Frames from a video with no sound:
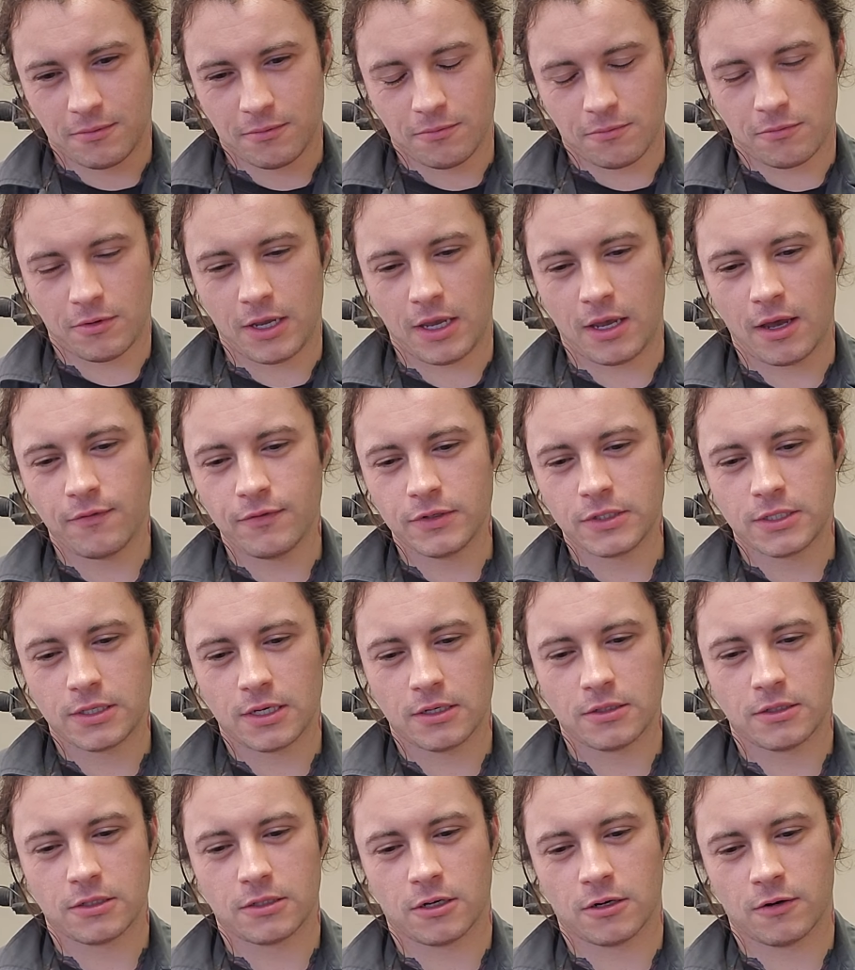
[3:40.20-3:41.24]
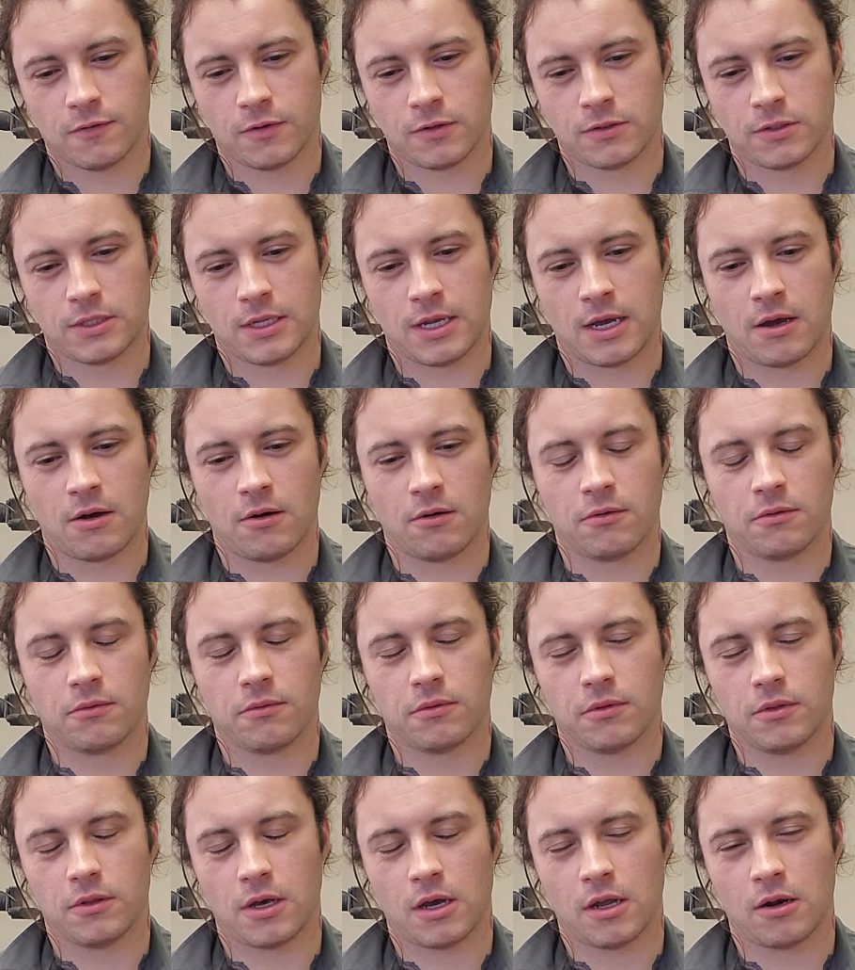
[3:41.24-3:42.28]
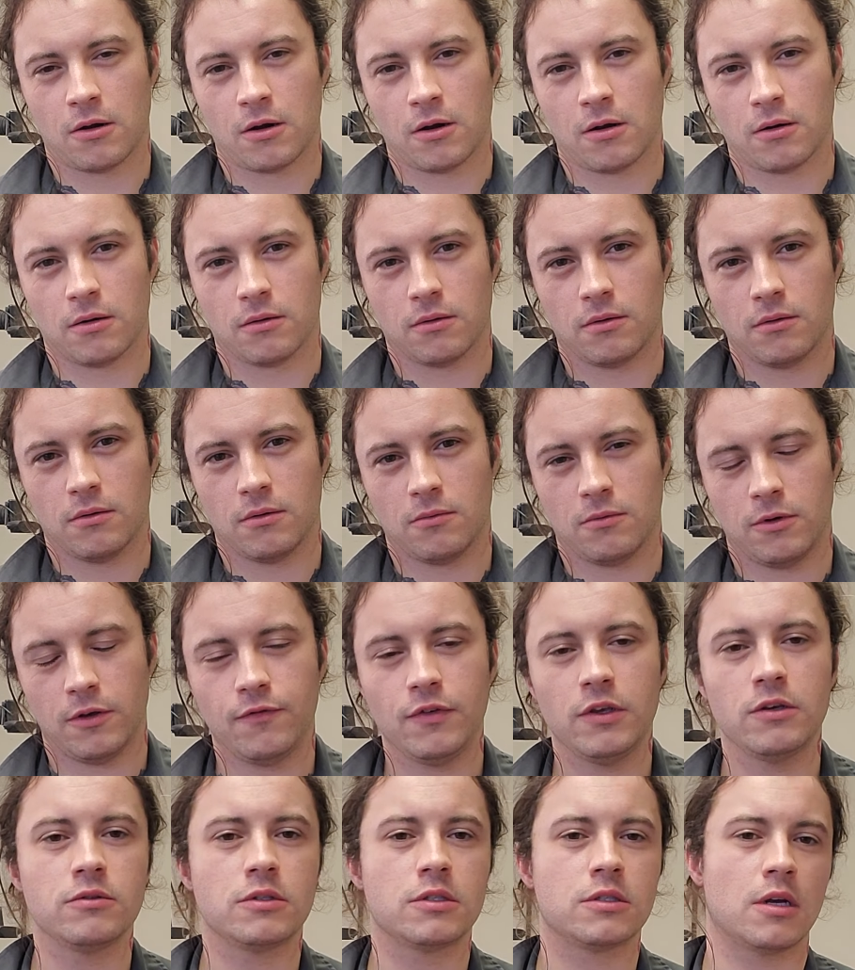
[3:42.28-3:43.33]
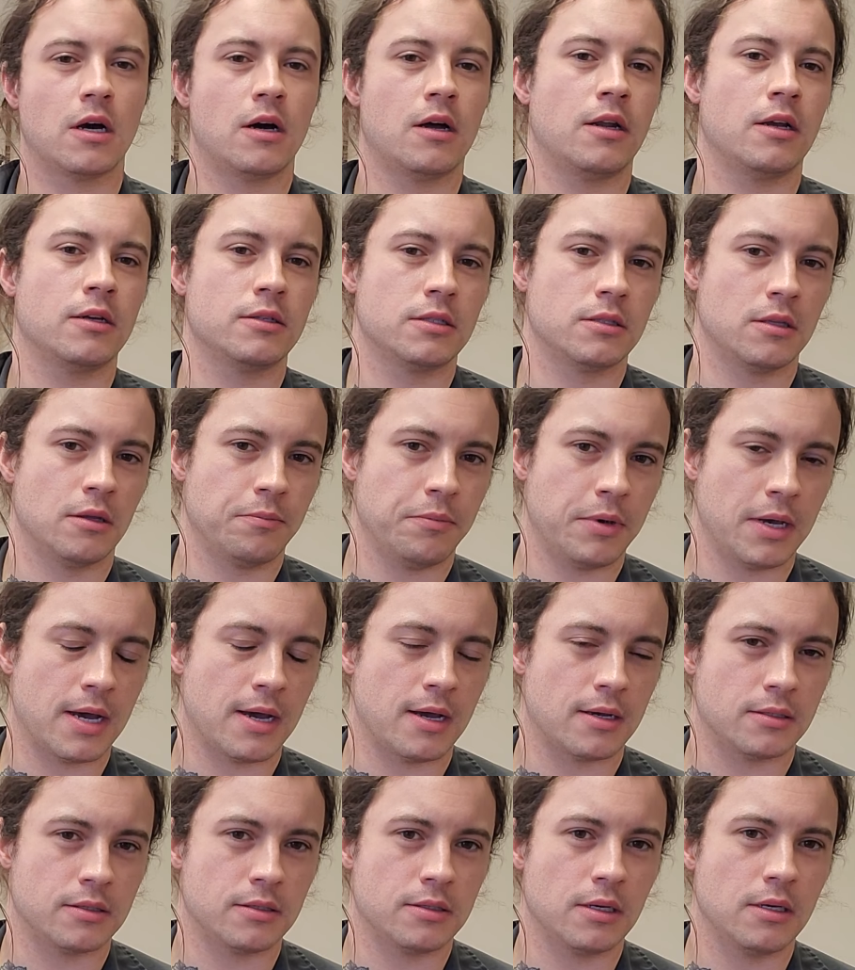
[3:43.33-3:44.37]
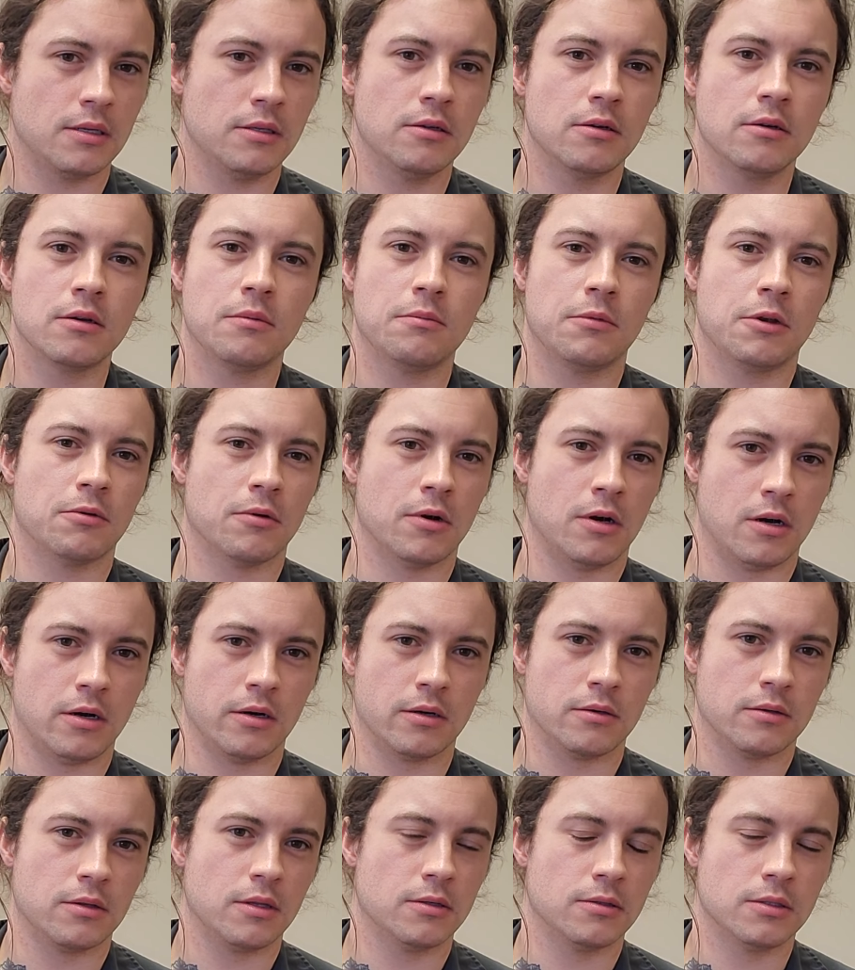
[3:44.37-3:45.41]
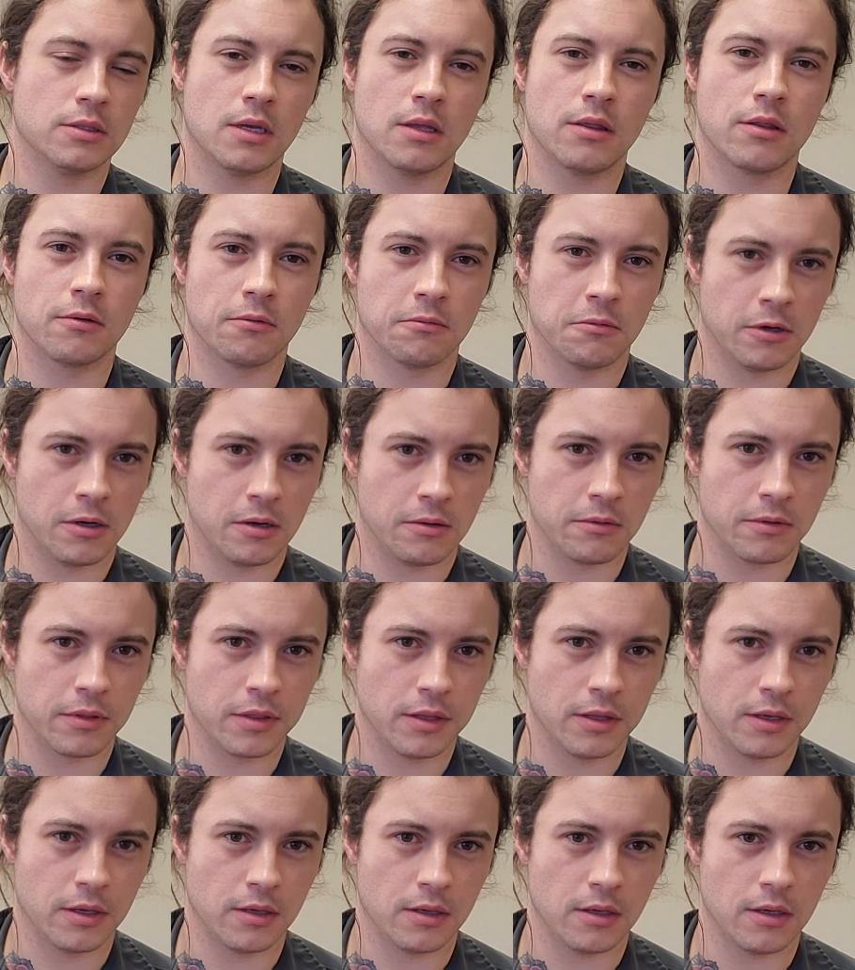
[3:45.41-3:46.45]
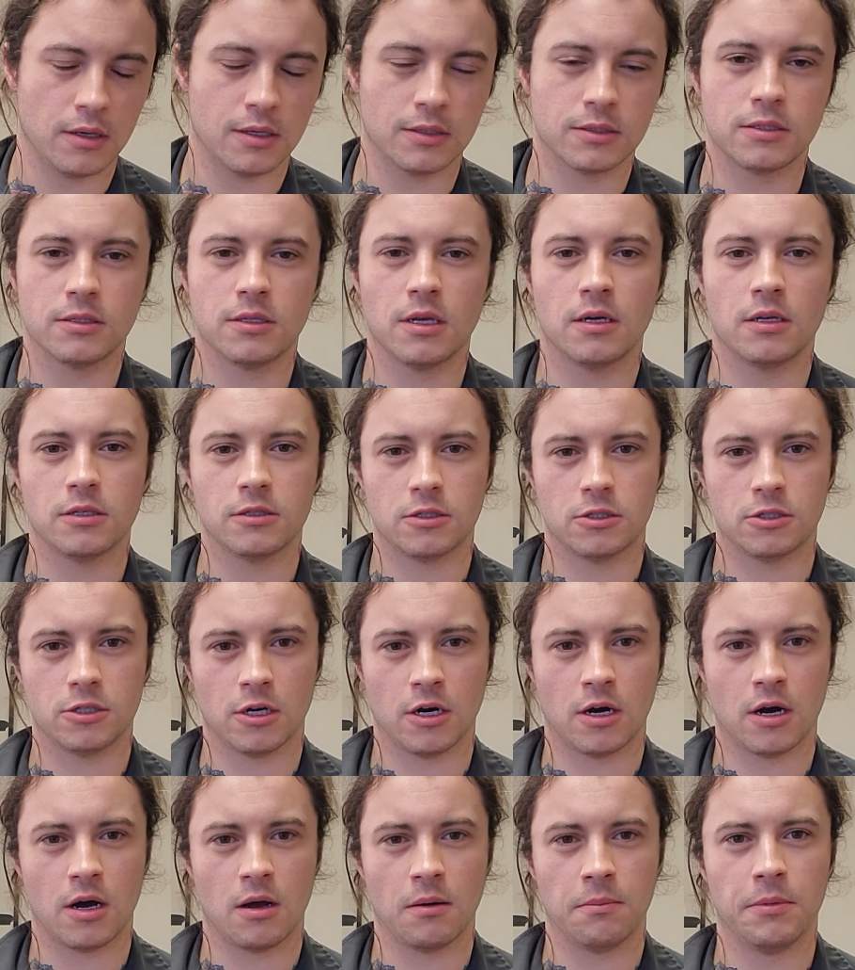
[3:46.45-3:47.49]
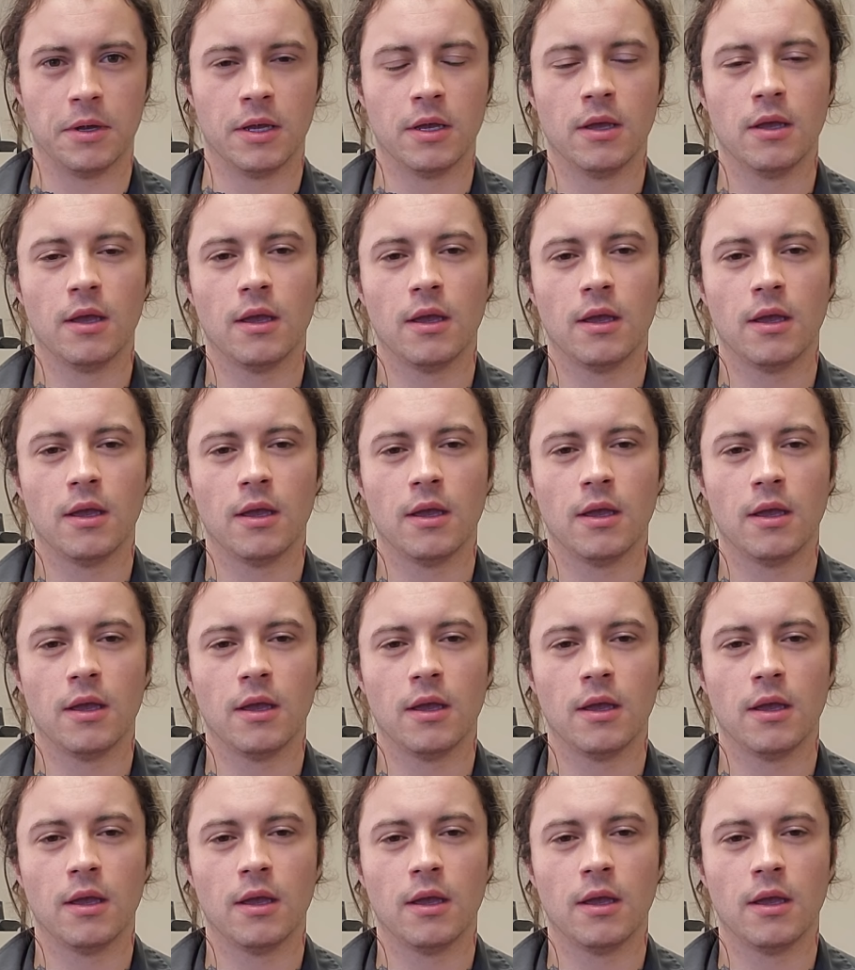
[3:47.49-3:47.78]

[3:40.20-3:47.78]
We have a set of servos now that are, we've used Sonnax in the past, and don't get me wrong, there's nothing wrong with it. It's done its job.